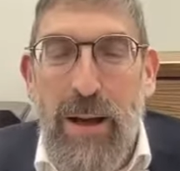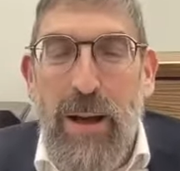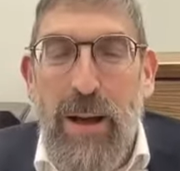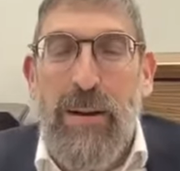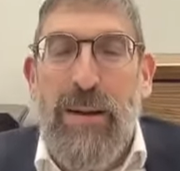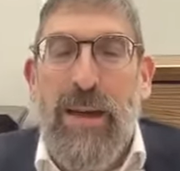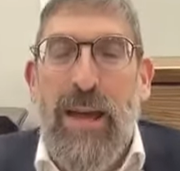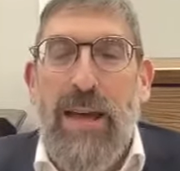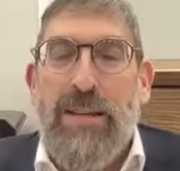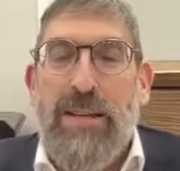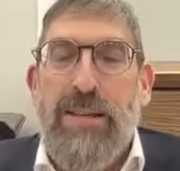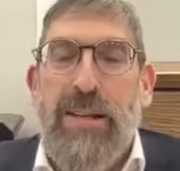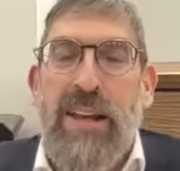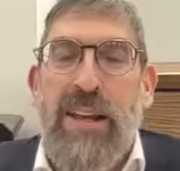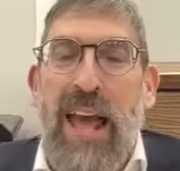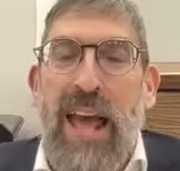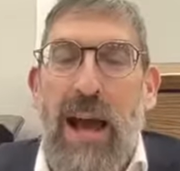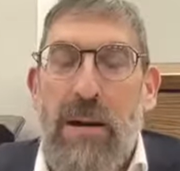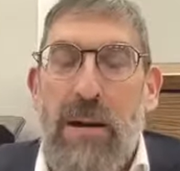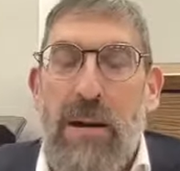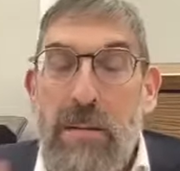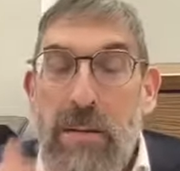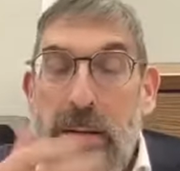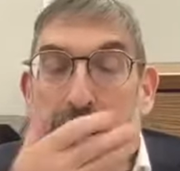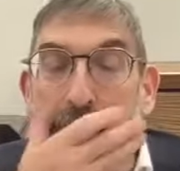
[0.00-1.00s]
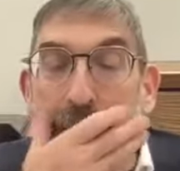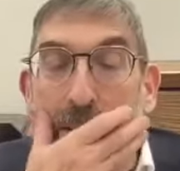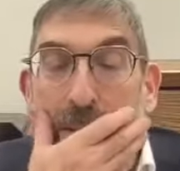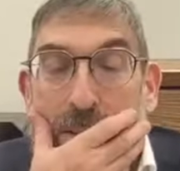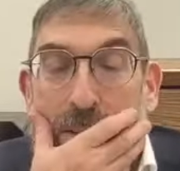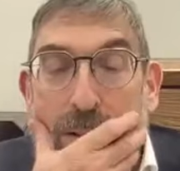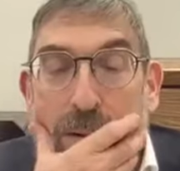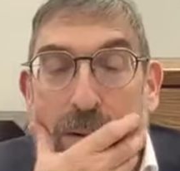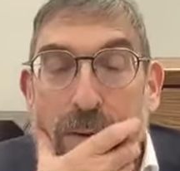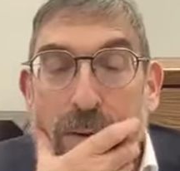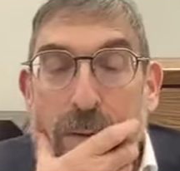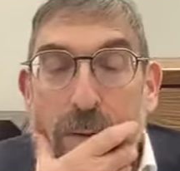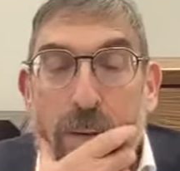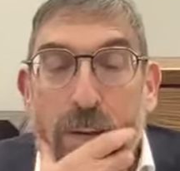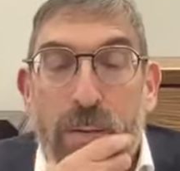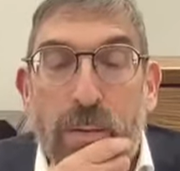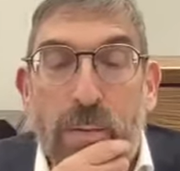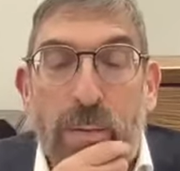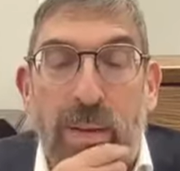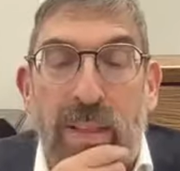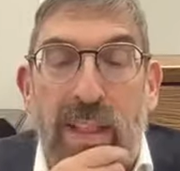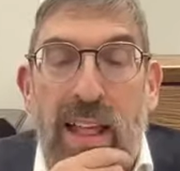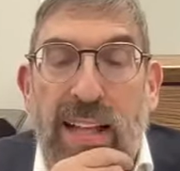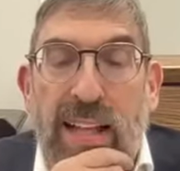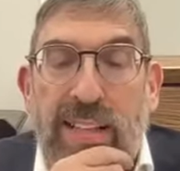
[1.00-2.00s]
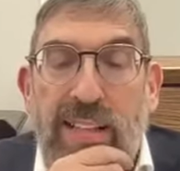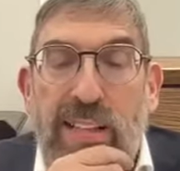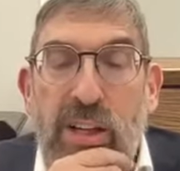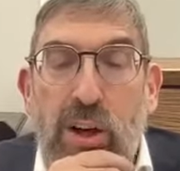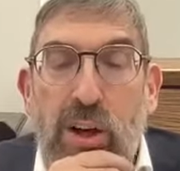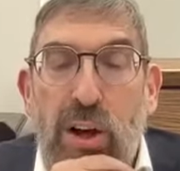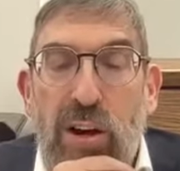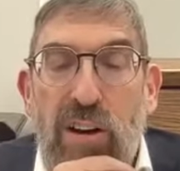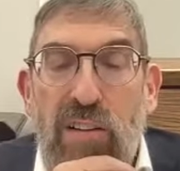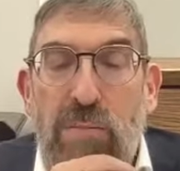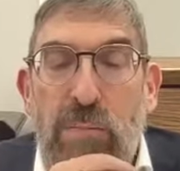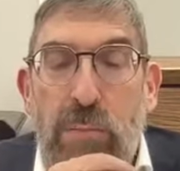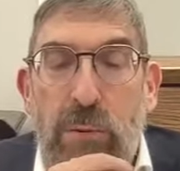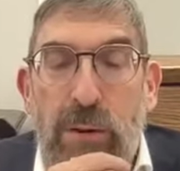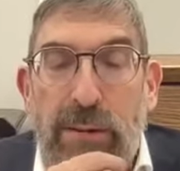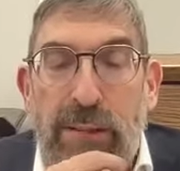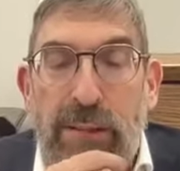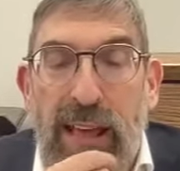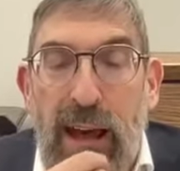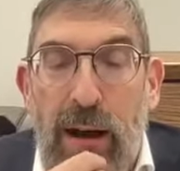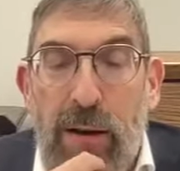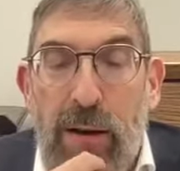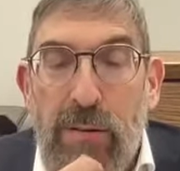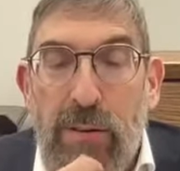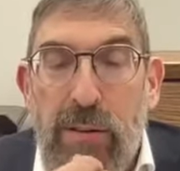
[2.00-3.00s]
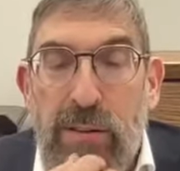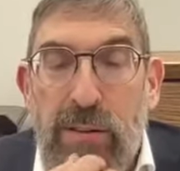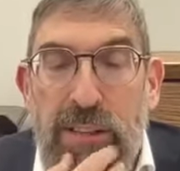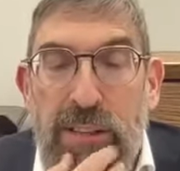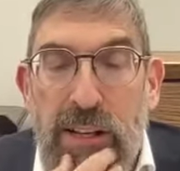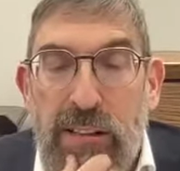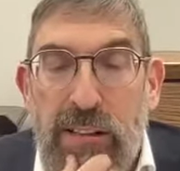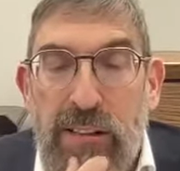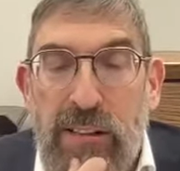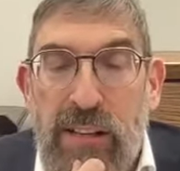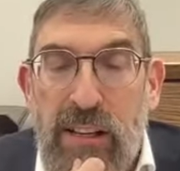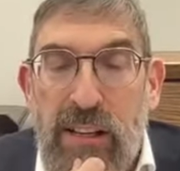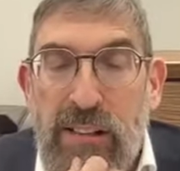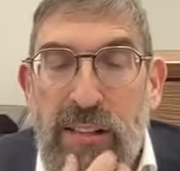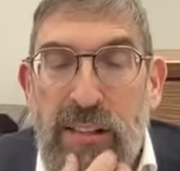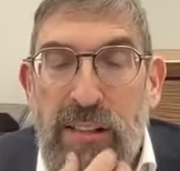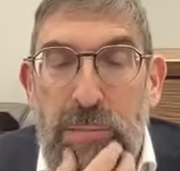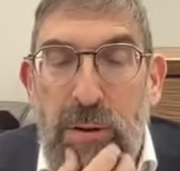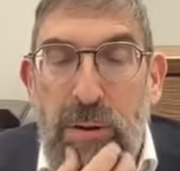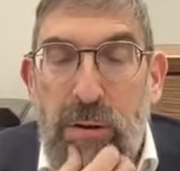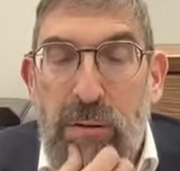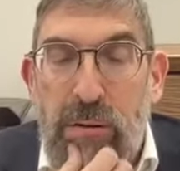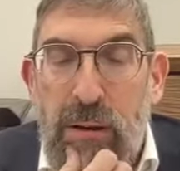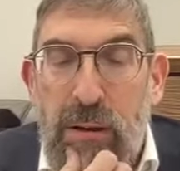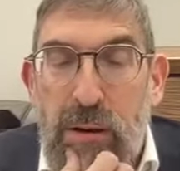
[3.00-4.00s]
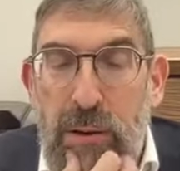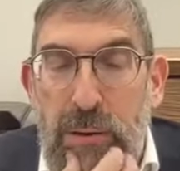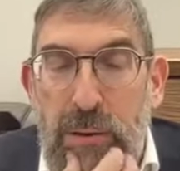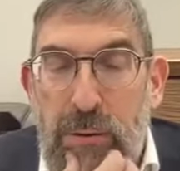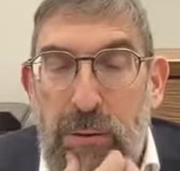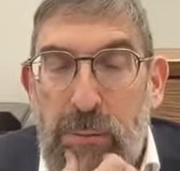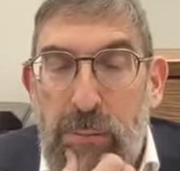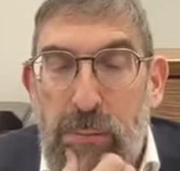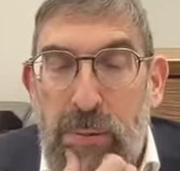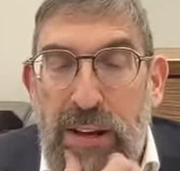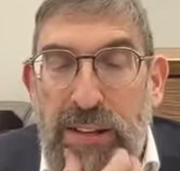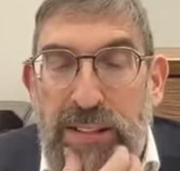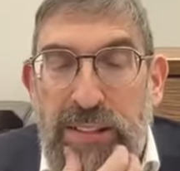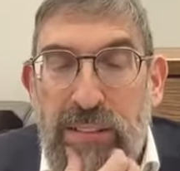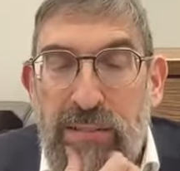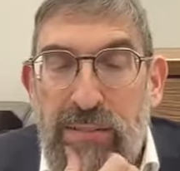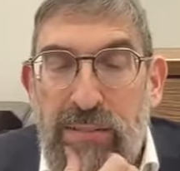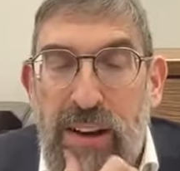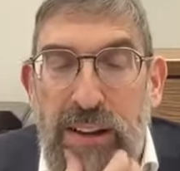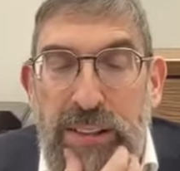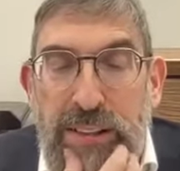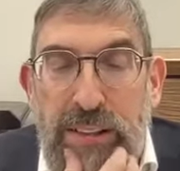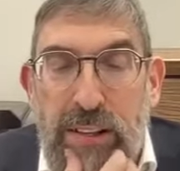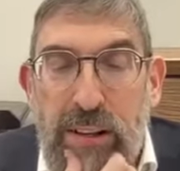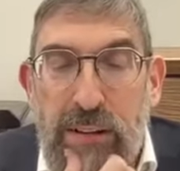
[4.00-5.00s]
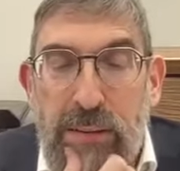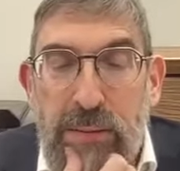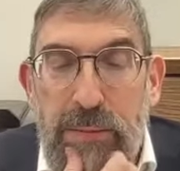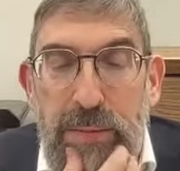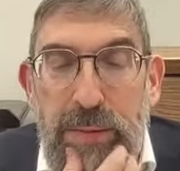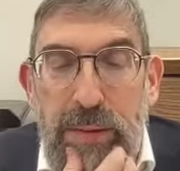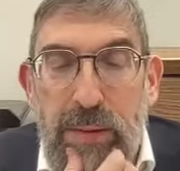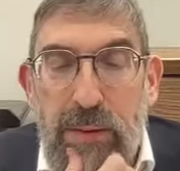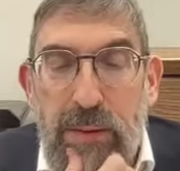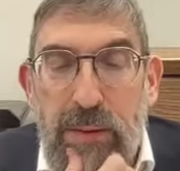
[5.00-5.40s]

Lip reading: Okay, so now, that's the cutoff point. Now, says the Brisa Vaita.